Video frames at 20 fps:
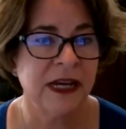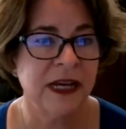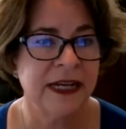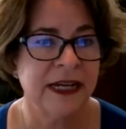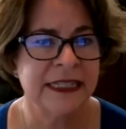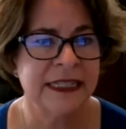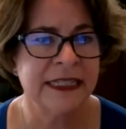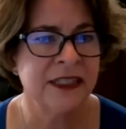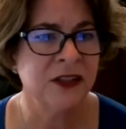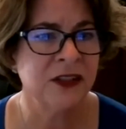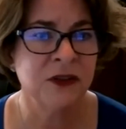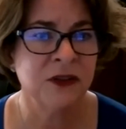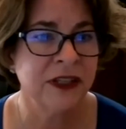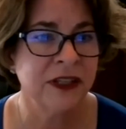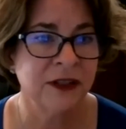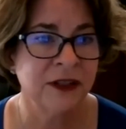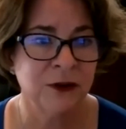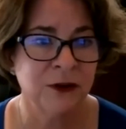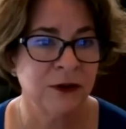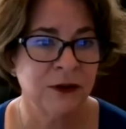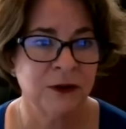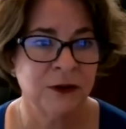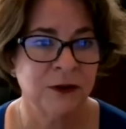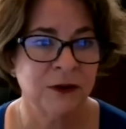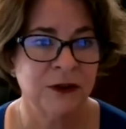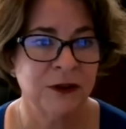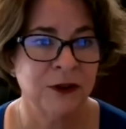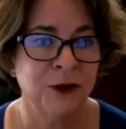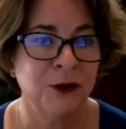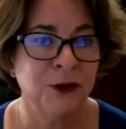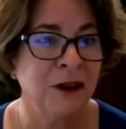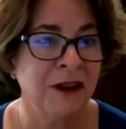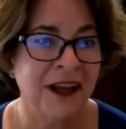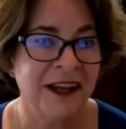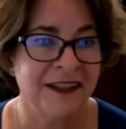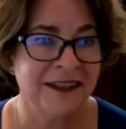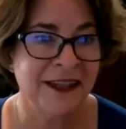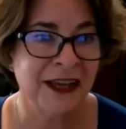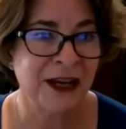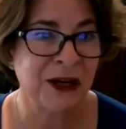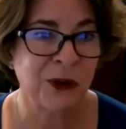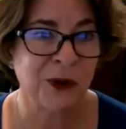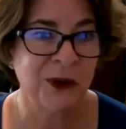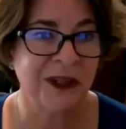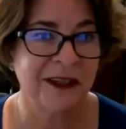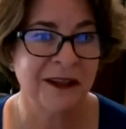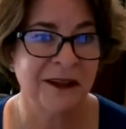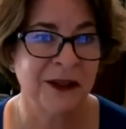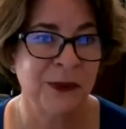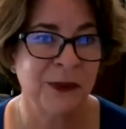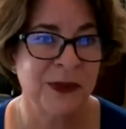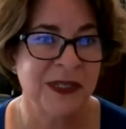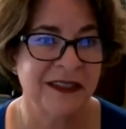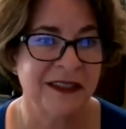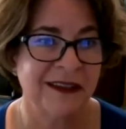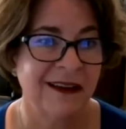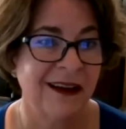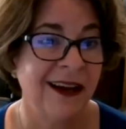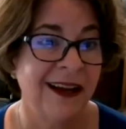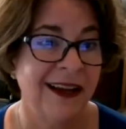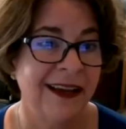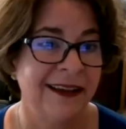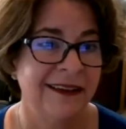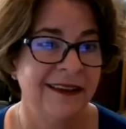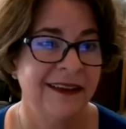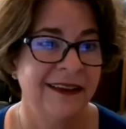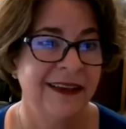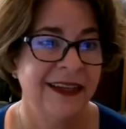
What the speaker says: I still can utilize that curriculum as a guide.